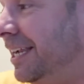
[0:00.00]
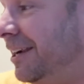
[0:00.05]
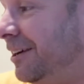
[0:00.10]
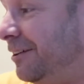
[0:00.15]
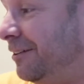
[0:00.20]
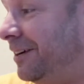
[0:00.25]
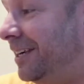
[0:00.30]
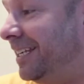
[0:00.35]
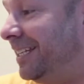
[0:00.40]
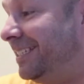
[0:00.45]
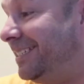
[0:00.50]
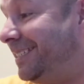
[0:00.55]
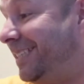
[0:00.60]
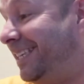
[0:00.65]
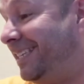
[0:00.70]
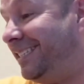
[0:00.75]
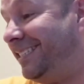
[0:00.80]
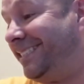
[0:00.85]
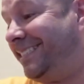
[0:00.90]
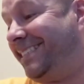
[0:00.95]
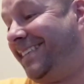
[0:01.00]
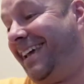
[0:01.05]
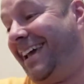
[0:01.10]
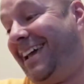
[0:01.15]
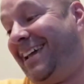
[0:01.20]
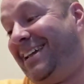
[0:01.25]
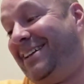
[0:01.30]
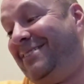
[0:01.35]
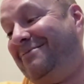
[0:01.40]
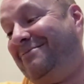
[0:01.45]
it here at this
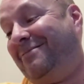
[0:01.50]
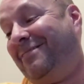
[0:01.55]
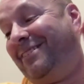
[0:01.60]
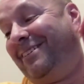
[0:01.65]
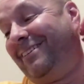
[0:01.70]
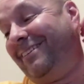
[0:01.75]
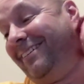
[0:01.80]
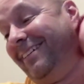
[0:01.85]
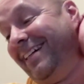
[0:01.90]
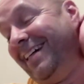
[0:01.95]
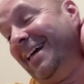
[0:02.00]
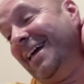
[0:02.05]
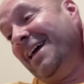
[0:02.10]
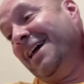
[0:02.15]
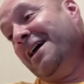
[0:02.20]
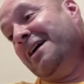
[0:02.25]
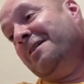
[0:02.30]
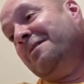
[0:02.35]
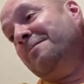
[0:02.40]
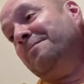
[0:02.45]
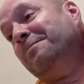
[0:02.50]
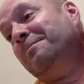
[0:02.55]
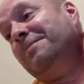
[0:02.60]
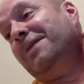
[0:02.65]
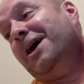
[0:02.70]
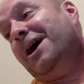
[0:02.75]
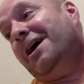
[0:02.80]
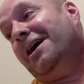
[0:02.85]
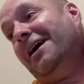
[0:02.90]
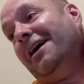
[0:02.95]
table.
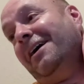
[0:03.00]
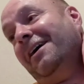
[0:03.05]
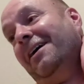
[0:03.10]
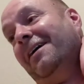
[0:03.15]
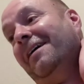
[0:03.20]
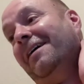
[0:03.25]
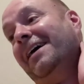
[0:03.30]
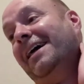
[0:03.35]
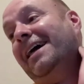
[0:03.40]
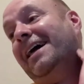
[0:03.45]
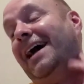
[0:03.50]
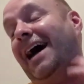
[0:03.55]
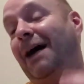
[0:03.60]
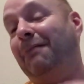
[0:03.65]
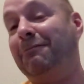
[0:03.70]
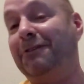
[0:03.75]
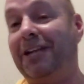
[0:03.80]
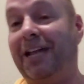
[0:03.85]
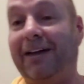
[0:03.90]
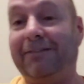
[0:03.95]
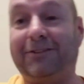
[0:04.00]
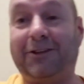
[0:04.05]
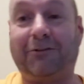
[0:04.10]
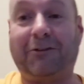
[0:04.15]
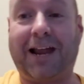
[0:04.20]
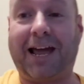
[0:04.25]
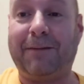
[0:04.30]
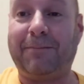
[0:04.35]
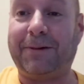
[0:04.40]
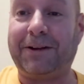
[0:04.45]
Oh, I'm gonna have to
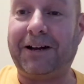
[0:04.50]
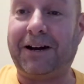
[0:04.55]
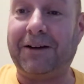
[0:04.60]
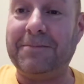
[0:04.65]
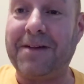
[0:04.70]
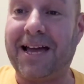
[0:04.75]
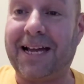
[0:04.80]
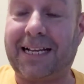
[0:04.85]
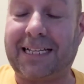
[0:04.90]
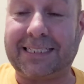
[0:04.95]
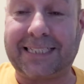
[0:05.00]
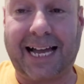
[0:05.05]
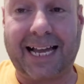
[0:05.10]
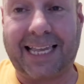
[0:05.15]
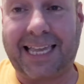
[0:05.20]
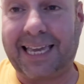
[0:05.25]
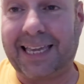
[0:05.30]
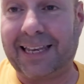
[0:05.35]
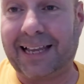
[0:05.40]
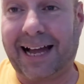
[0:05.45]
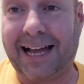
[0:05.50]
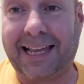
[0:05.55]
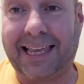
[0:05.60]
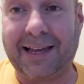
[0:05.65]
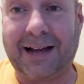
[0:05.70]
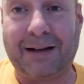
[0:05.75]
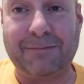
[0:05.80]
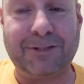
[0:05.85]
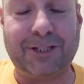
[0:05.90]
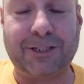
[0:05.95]
wrap it up, man, because
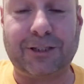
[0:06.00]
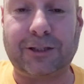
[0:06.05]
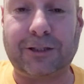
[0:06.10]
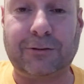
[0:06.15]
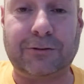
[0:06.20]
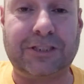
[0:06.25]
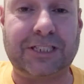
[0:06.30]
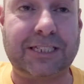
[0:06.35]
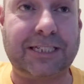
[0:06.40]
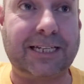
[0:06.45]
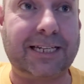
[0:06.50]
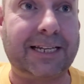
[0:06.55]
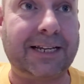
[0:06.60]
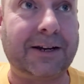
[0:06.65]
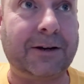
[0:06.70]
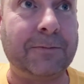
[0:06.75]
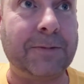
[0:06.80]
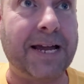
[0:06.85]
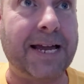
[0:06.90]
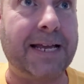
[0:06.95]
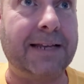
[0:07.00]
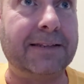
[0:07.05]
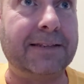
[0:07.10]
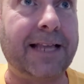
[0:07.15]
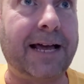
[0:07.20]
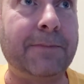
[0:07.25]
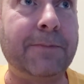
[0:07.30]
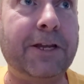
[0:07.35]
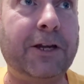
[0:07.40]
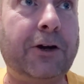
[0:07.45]
I'm just losing it here, man.
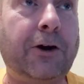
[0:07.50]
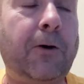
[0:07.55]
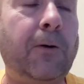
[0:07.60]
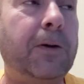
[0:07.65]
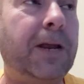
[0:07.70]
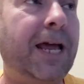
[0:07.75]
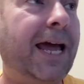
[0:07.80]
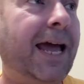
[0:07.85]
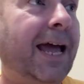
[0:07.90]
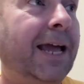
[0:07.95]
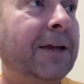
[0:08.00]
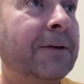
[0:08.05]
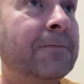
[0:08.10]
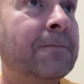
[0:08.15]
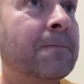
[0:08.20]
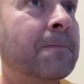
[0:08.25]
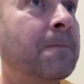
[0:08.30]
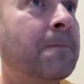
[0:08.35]
I mean, Kodak.